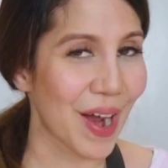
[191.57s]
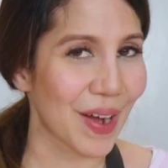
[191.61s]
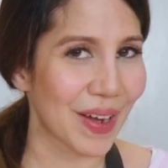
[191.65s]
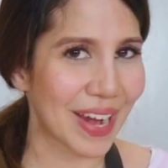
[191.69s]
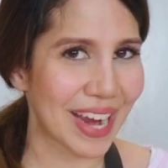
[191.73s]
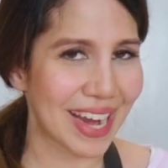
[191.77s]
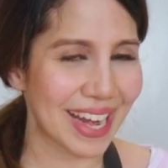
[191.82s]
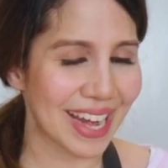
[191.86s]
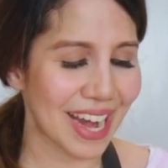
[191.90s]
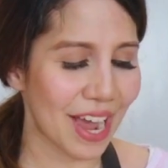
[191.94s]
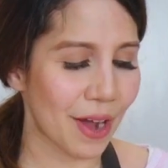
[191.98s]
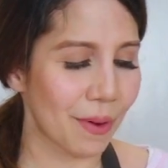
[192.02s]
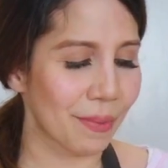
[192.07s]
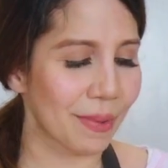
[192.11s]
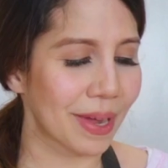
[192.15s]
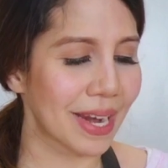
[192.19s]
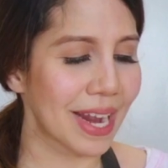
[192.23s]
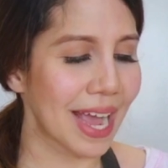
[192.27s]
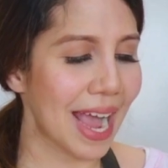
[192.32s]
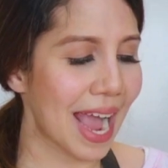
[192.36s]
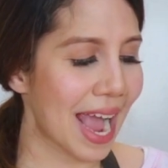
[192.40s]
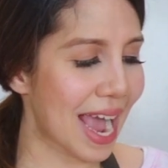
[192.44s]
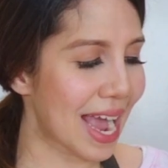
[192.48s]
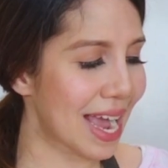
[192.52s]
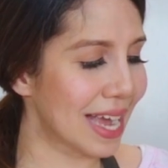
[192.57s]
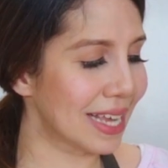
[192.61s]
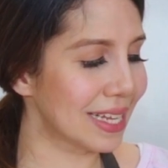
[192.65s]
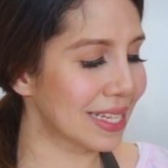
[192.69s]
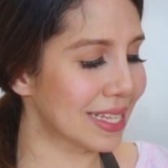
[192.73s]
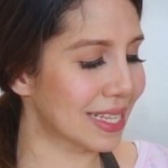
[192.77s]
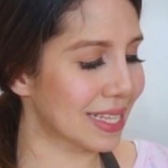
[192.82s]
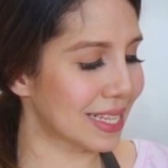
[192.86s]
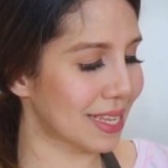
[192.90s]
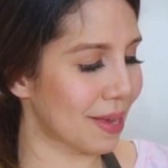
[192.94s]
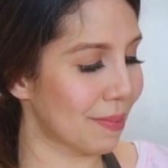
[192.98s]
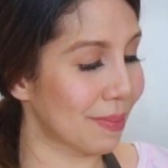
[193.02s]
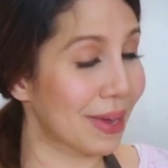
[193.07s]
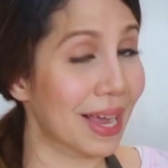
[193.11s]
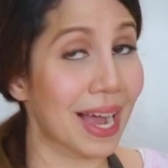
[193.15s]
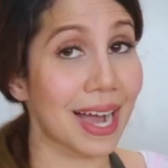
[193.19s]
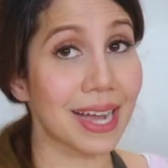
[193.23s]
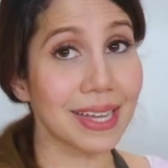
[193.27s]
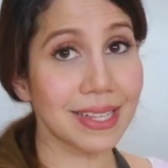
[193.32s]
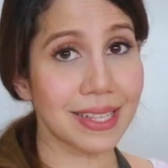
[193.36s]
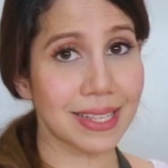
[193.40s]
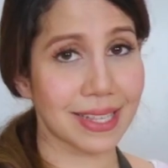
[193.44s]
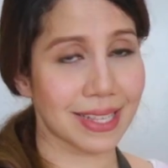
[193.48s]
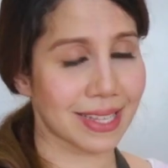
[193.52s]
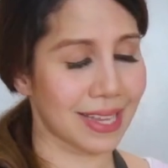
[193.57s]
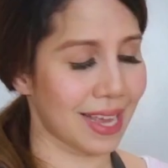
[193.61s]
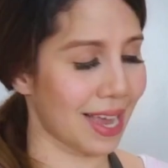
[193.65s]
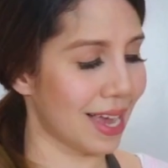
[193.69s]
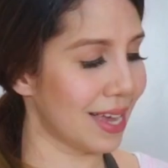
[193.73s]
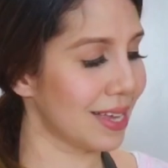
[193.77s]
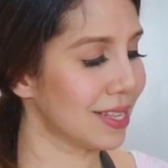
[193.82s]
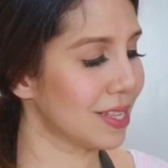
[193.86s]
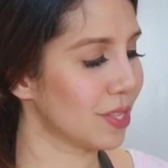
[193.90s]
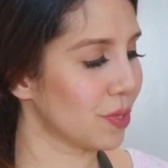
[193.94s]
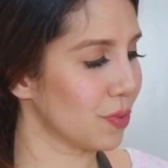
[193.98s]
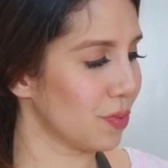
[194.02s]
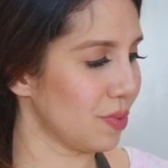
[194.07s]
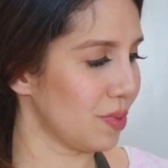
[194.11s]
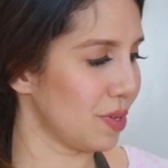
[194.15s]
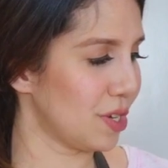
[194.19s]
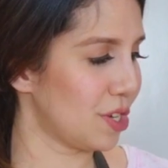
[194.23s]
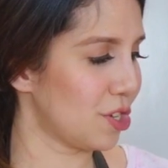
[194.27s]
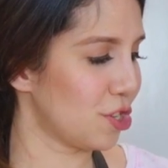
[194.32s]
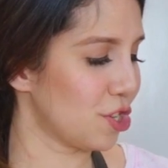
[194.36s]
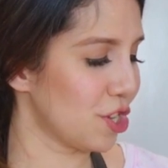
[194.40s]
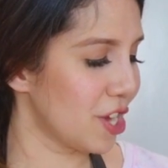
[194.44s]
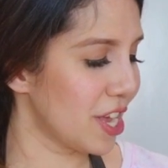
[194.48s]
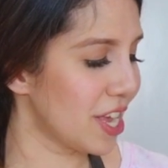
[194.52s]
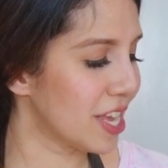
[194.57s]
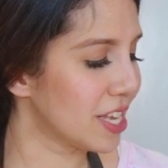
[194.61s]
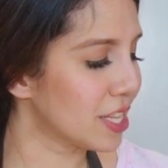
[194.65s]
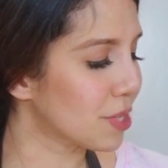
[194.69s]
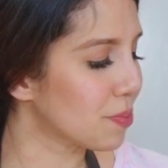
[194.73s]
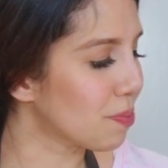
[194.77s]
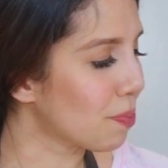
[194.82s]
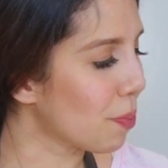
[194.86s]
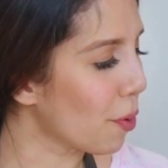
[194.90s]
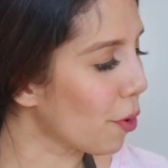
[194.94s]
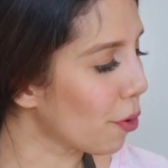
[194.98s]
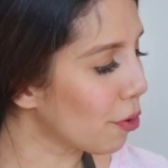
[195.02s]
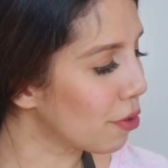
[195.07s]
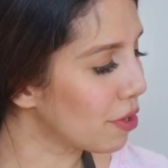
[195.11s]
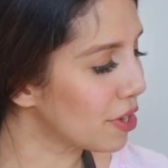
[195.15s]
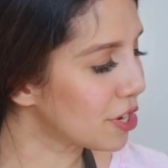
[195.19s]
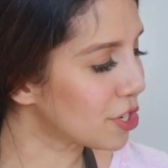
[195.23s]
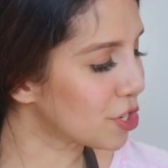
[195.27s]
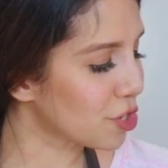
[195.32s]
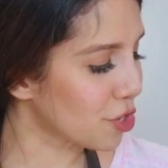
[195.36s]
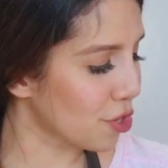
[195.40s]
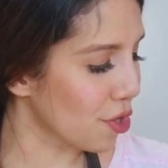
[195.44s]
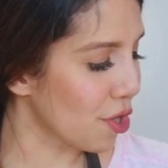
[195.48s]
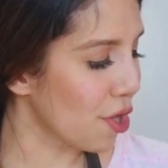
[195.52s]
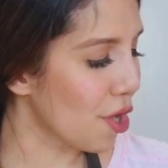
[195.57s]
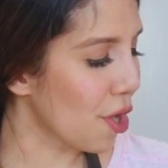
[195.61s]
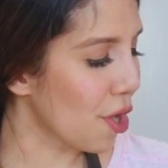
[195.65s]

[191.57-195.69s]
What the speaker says: Alright, now I'm going to add some khaskhas, which is polished